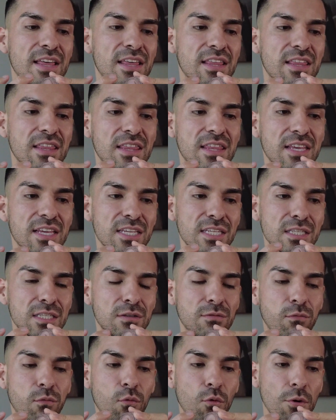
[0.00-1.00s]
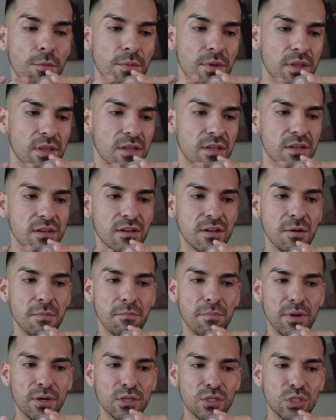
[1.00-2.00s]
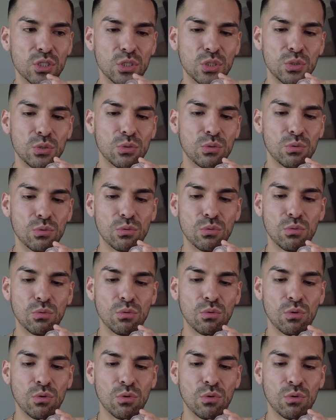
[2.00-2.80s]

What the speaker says: this formula compared to,